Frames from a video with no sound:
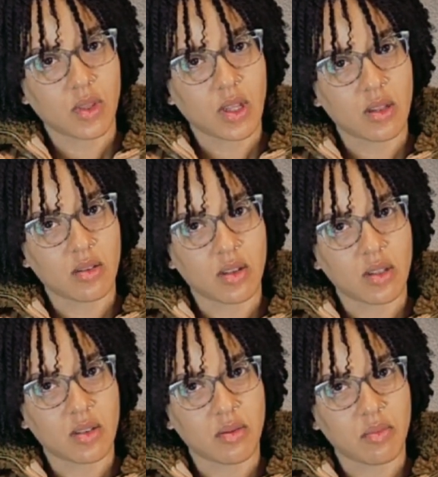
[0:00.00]

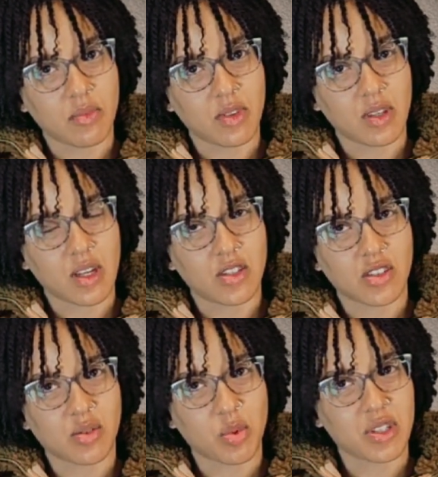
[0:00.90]
It
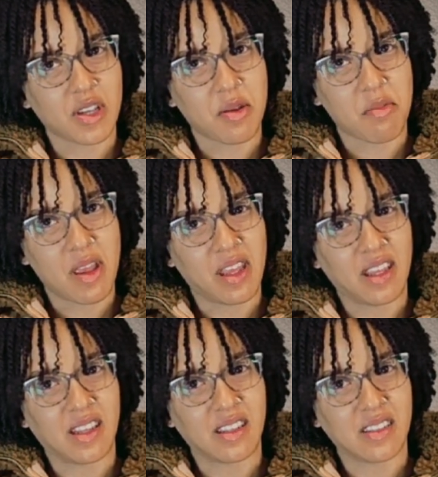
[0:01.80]
just wasn't
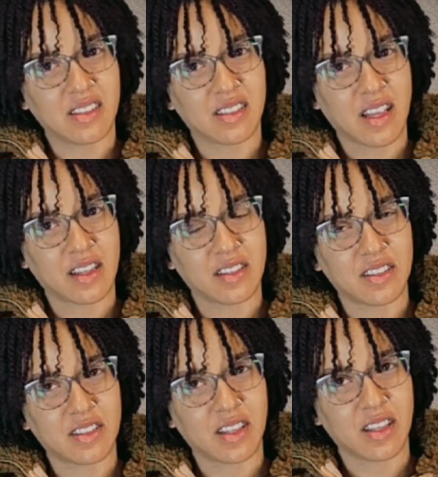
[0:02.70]
making
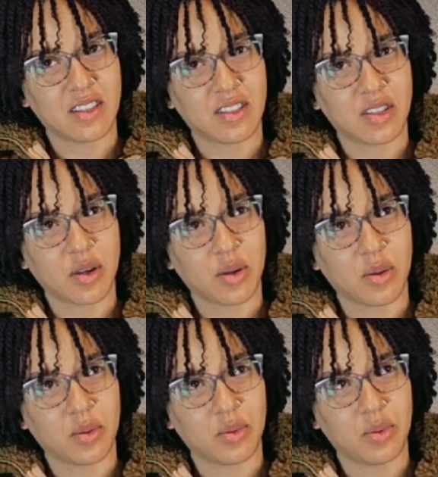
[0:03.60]
sense. And
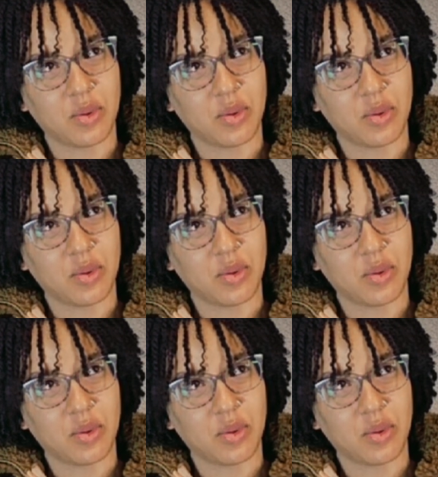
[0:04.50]
so,